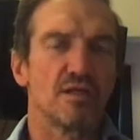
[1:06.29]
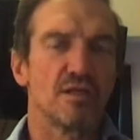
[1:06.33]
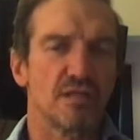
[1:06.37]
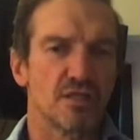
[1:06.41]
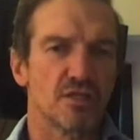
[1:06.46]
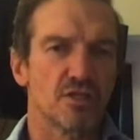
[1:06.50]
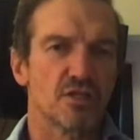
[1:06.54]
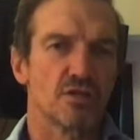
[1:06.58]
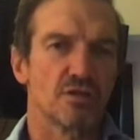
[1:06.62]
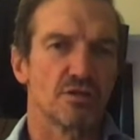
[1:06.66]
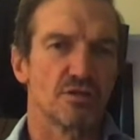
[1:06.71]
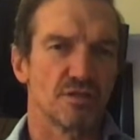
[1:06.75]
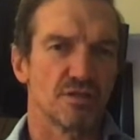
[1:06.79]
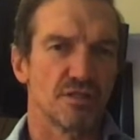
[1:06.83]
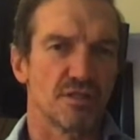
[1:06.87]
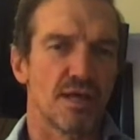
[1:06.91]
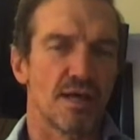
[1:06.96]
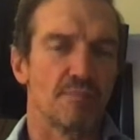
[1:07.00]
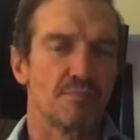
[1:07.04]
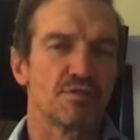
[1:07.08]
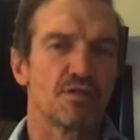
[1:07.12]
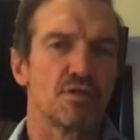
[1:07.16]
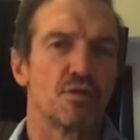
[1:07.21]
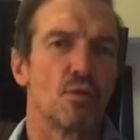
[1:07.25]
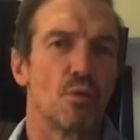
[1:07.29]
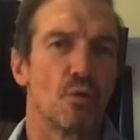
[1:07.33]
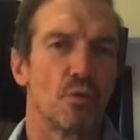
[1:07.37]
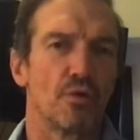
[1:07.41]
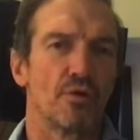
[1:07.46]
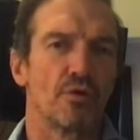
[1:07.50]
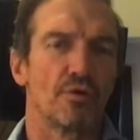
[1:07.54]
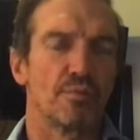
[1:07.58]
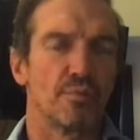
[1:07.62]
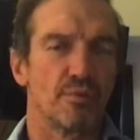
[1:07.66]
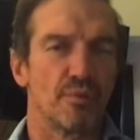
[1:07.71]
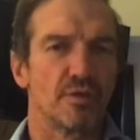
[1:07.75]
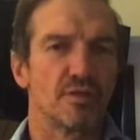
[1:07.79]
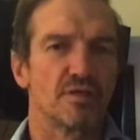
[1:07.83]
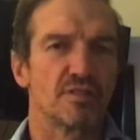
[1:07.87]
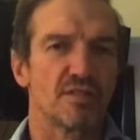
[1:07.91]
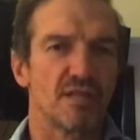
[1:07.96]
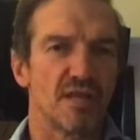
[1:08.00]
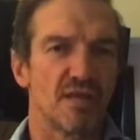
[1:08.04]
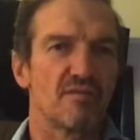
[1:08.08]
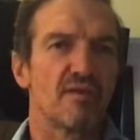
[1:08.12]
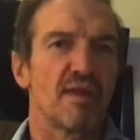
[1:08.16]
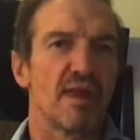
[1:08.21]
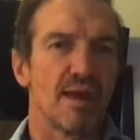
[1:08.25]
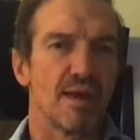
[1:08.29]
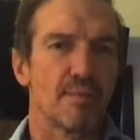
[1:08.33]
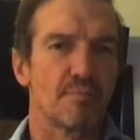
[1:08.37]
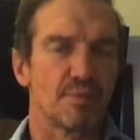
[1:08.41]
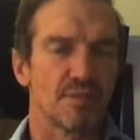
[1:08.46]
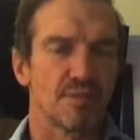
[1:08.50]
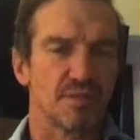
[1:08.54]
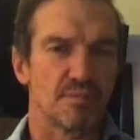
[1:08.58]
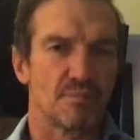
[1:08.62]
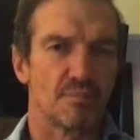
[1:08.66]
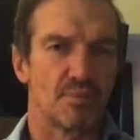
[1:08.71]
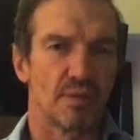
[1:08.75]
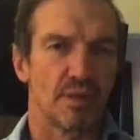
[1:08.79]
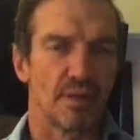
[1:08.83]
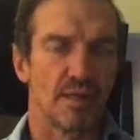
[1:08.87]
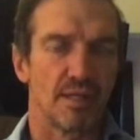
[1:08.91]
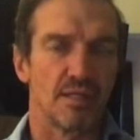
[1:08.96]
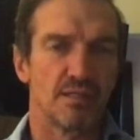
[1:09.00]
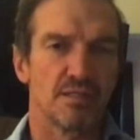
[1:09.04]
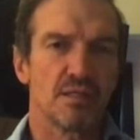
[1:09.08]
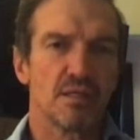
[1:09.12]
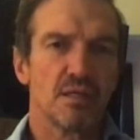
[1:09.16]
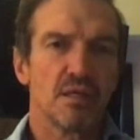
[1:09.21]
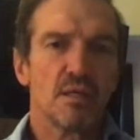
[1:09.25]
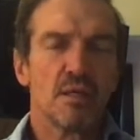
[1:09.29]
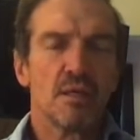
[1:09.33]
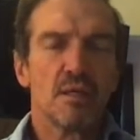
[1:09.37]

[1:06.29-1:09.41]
additional steps in order to put a safe campus in place.